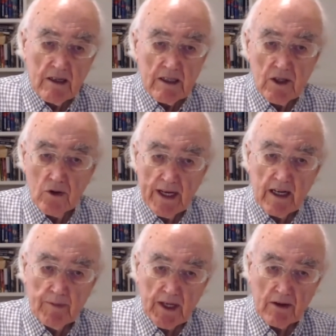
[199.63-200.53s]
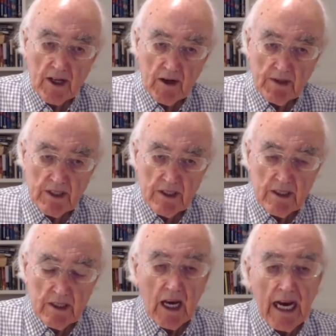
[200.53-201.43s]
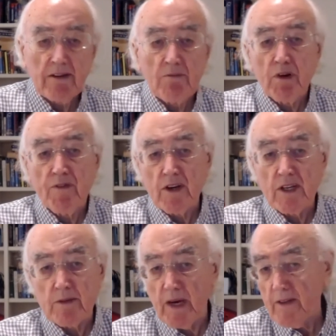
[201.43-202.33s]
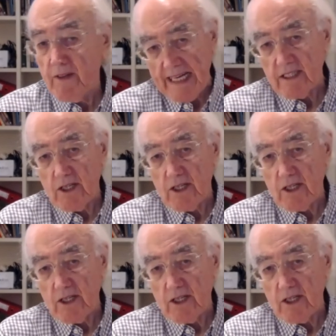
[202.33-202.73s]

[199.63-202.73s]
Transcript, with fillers: so that company goes out of business, and preferring to buy that,